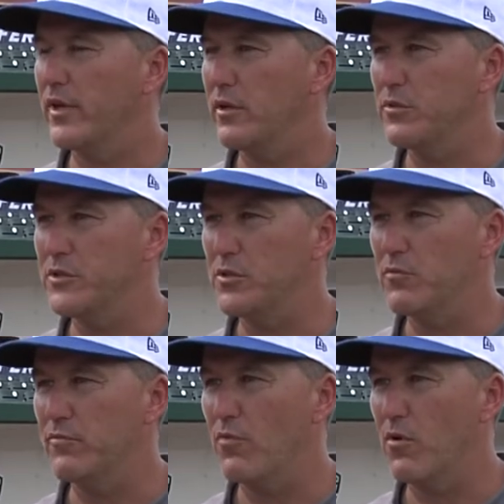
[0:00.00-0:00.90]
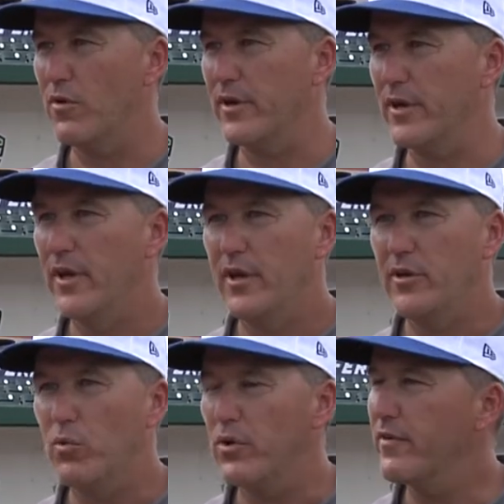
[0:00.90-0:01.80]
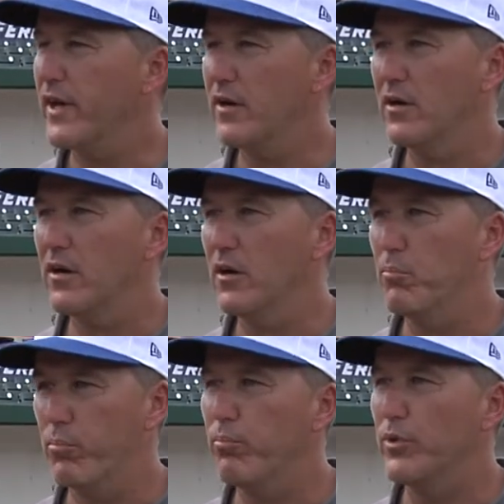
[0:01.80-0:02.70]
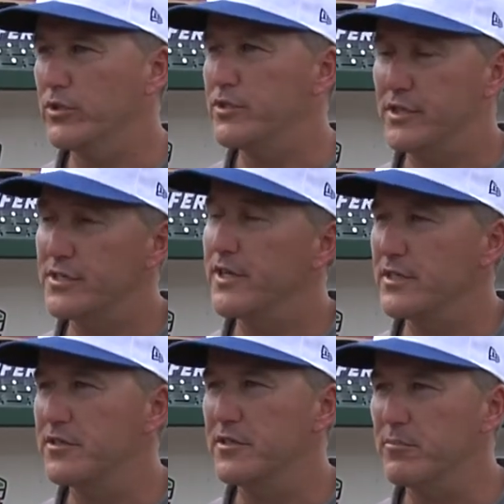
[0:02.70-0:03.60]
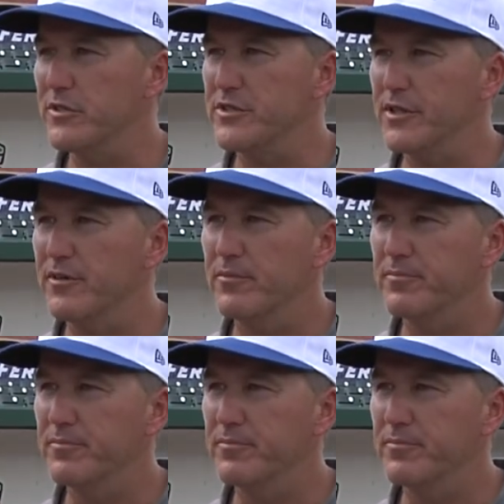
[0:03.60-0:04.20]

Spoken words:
that he was shooting for. And, you know, we've had a good season as a team this year.